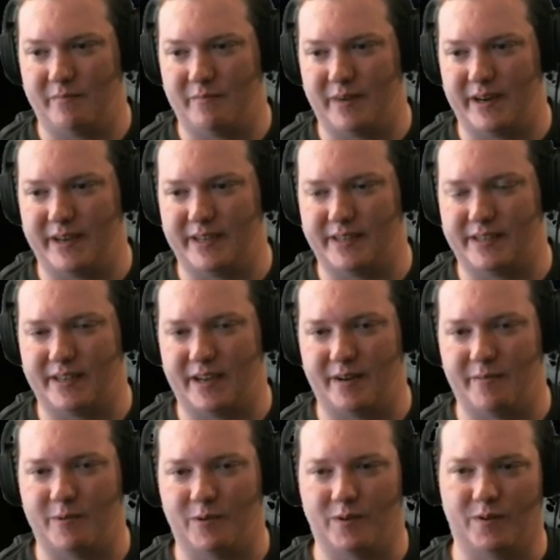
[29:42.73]
my
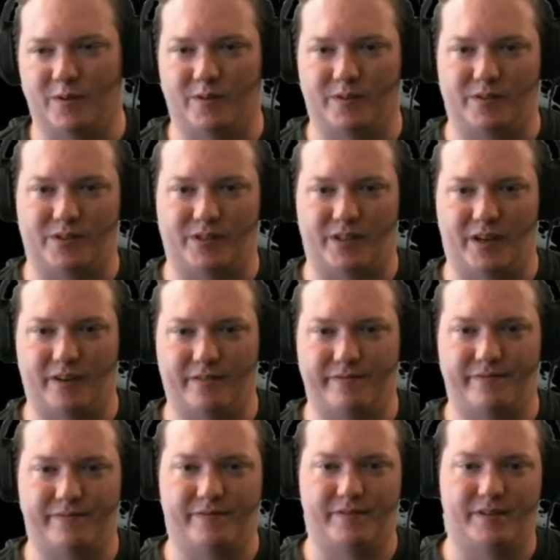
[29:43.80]
cyber
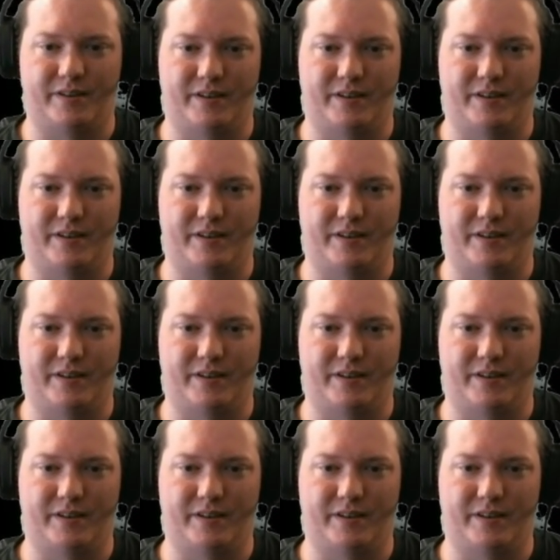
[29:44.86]
stuff,